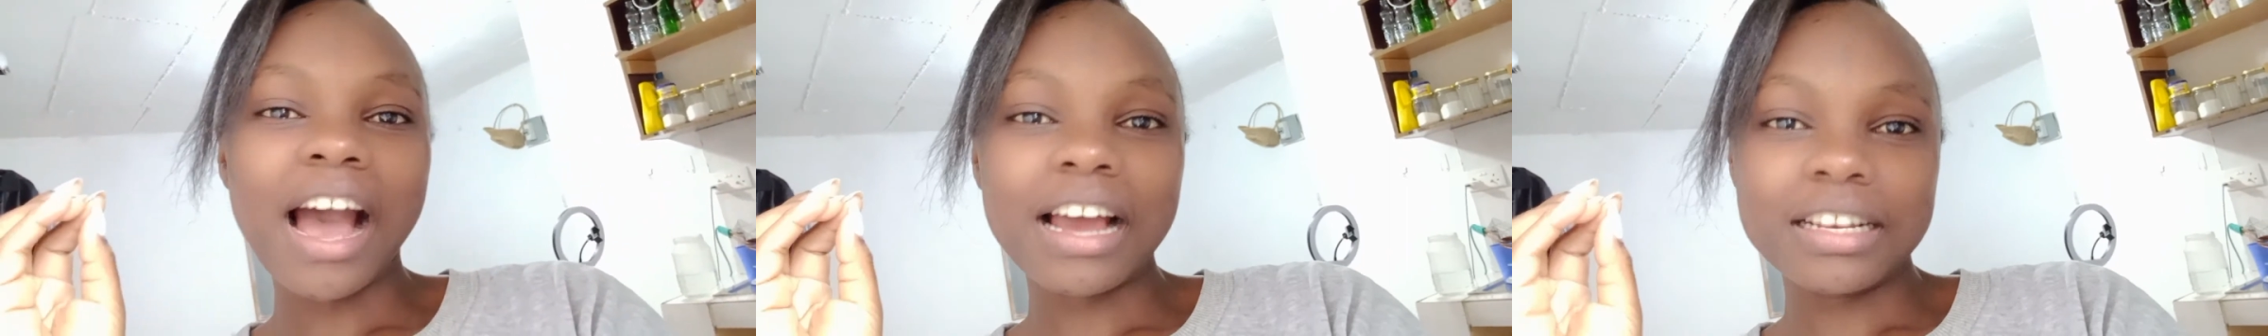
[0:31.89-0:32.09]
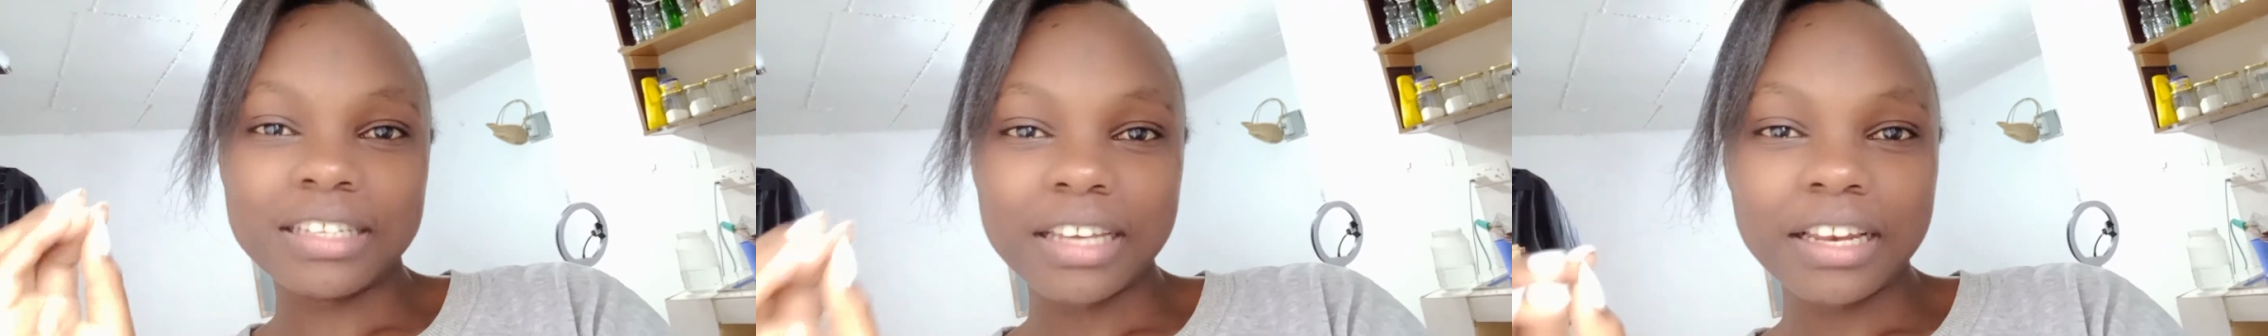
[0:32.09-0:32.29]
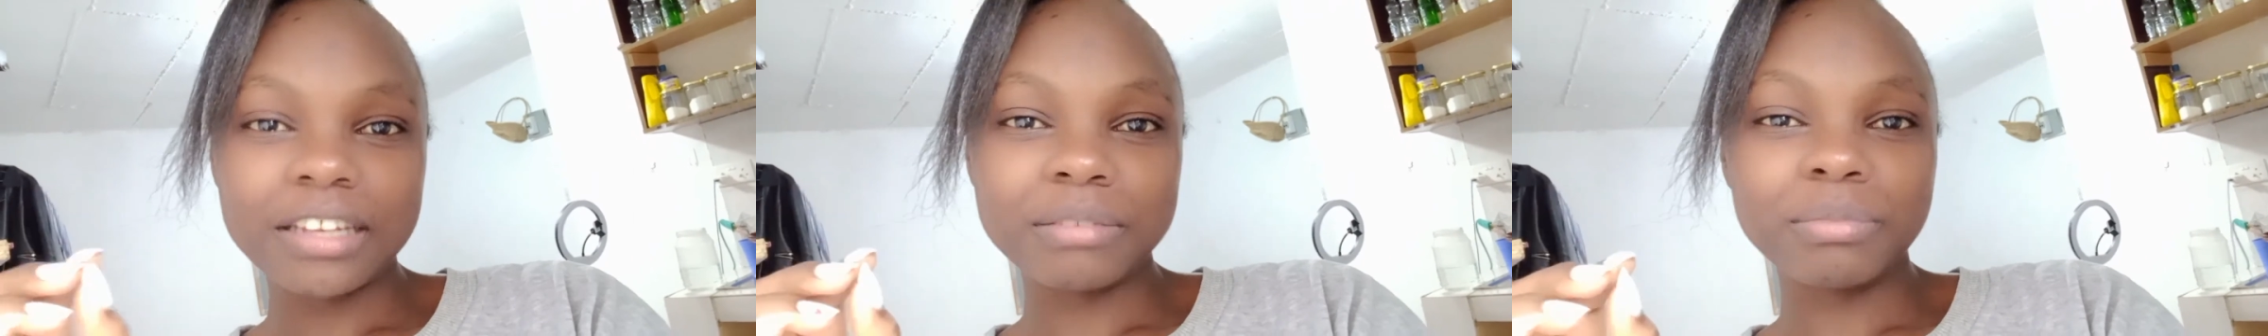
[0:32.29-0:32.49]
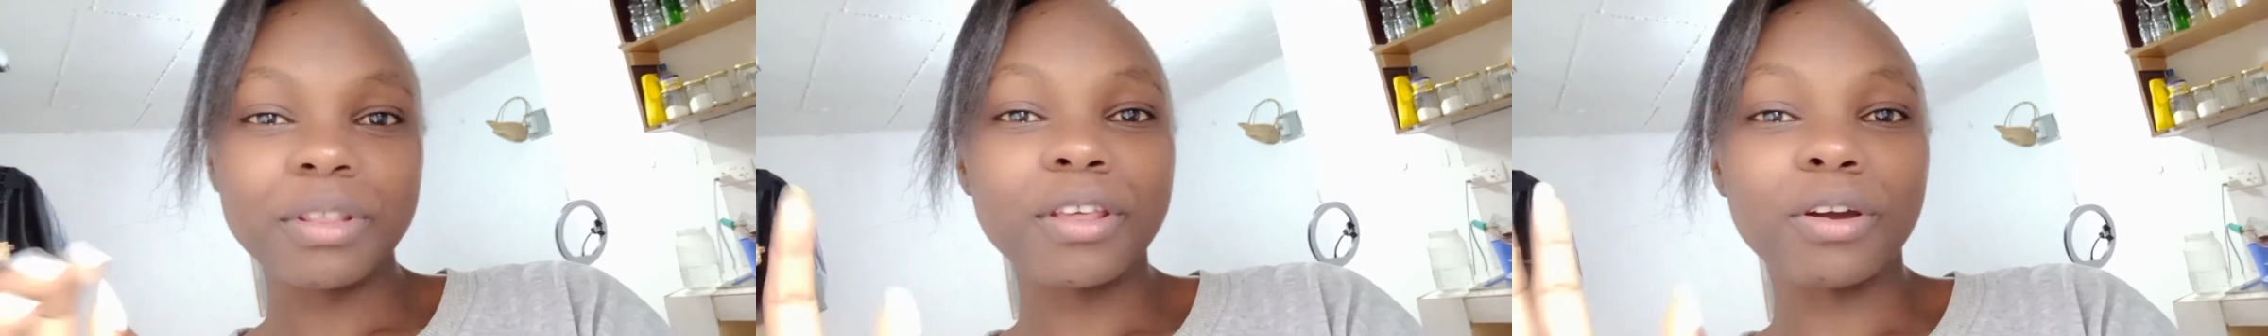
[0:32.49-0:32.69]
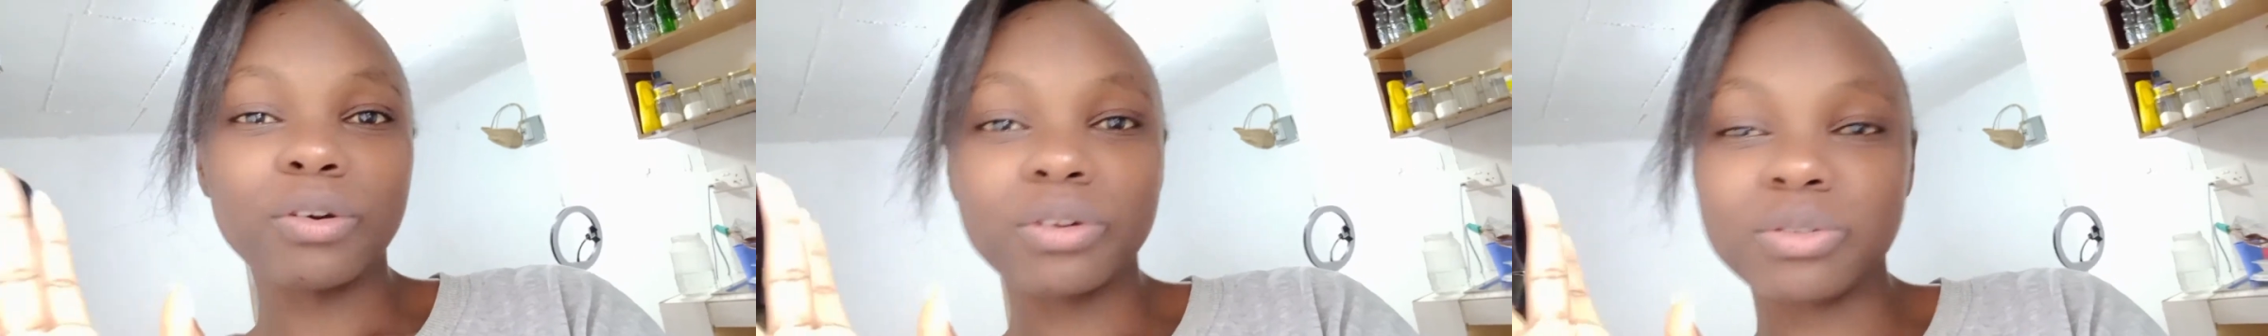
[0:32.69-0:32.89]
are telling
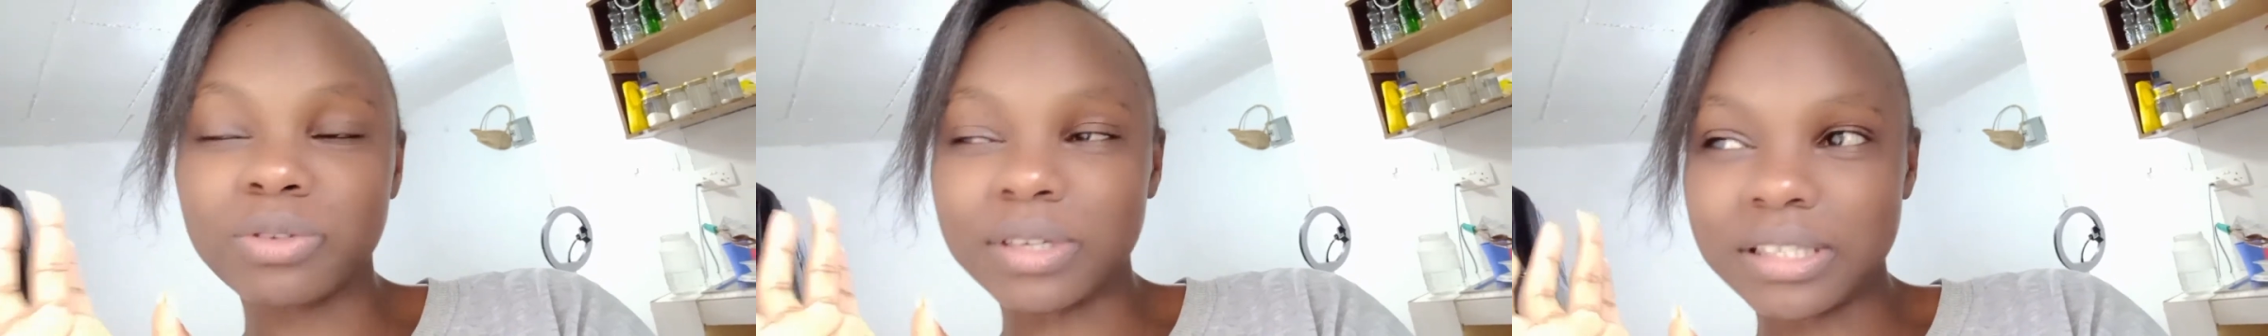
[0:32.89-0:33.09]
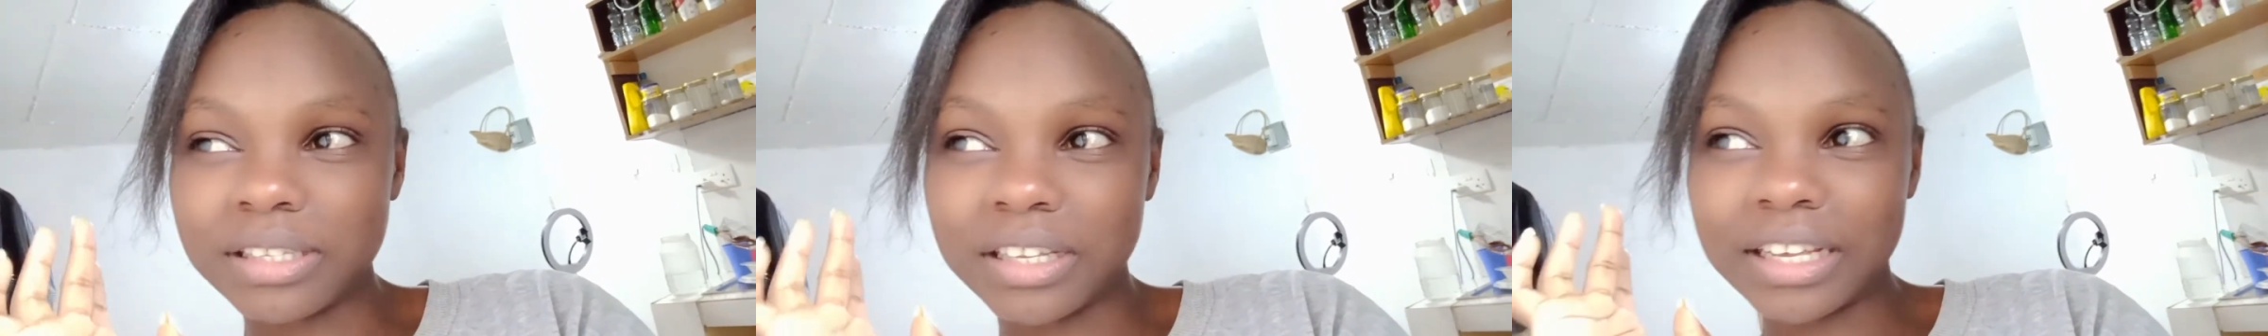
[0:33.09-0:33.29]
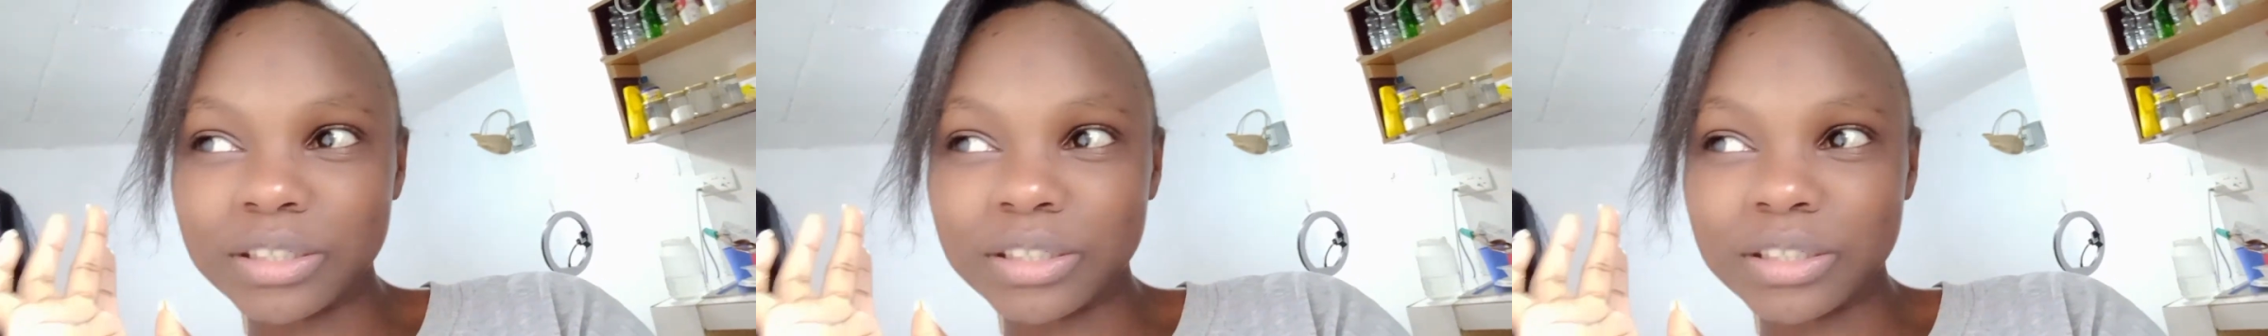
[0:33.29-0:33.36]
me they're going to